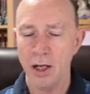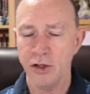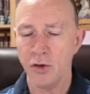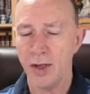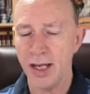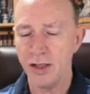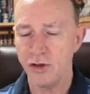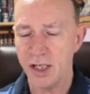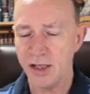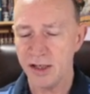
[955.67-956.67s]
So again,
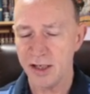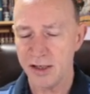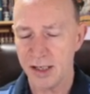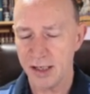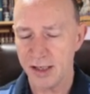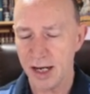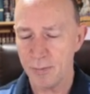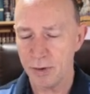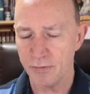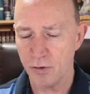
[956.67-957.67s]
Jesus is an
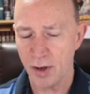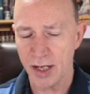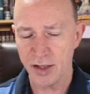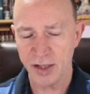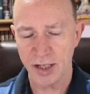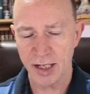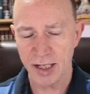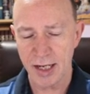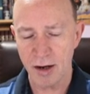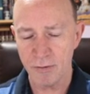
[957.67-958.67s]
example of grace in that he
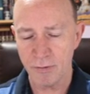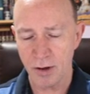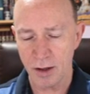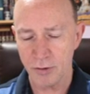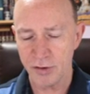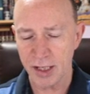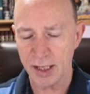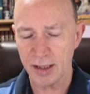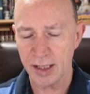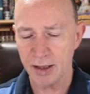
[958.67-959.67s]
cared for others,
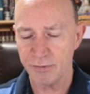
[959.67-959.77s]
healing and